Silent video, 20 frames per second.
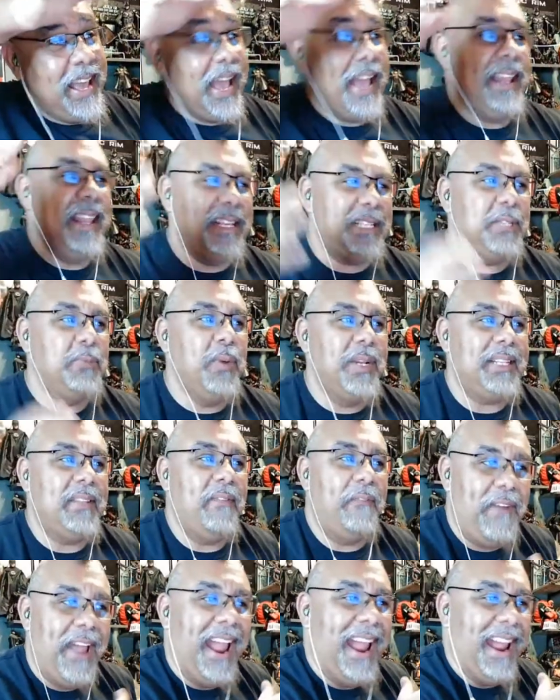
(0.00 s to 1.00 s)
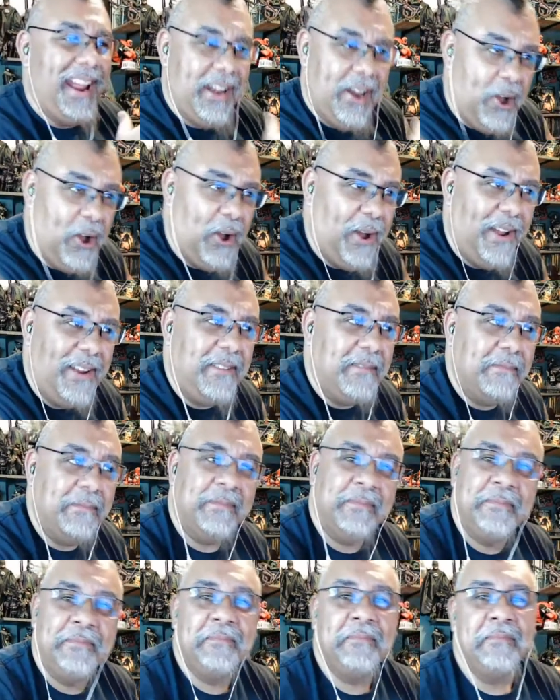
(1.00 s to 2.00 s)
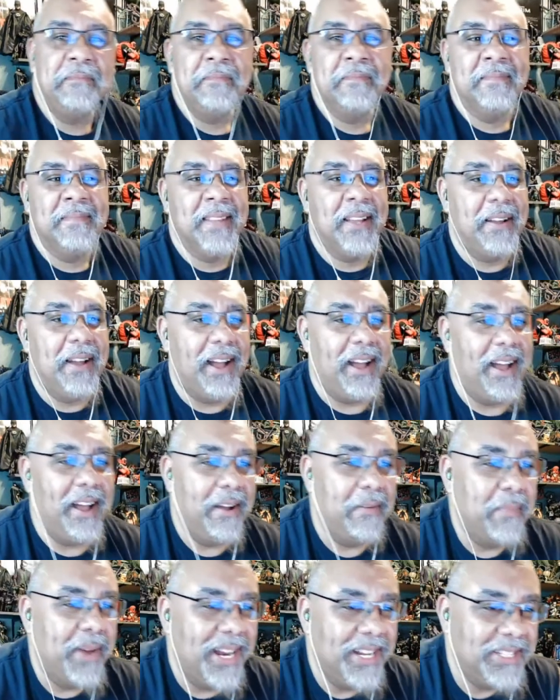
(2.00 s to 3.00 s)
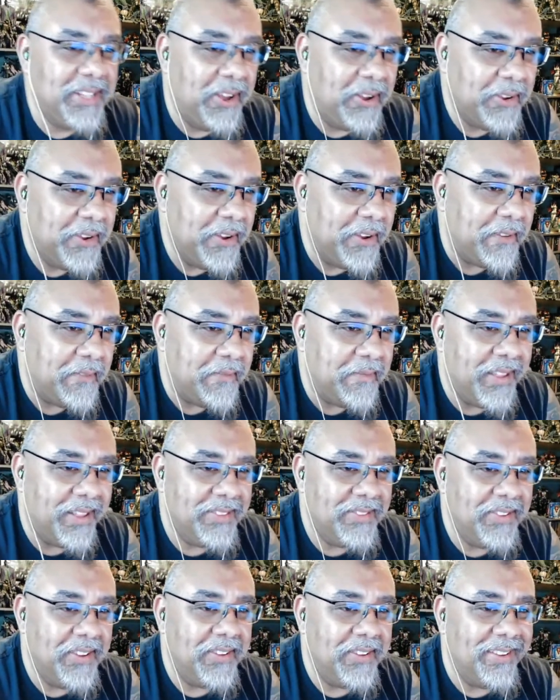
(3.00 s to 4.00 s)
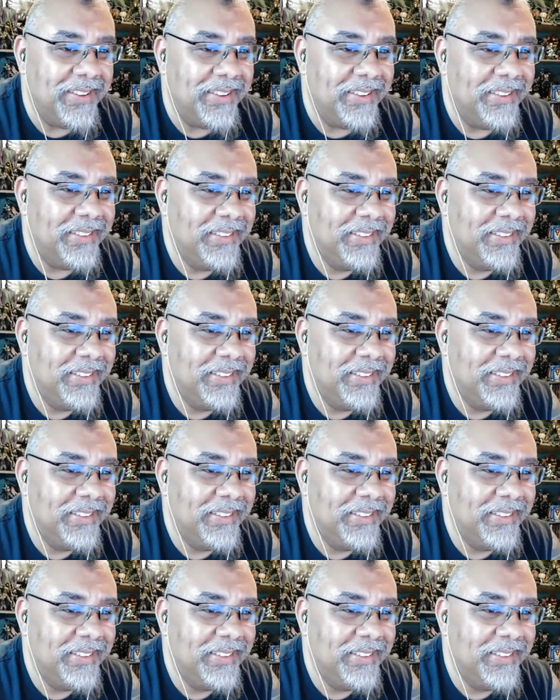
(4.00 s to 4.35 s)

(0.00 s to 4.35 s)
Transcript: And this is with the fan on. Uh, but it's all good. That's all good.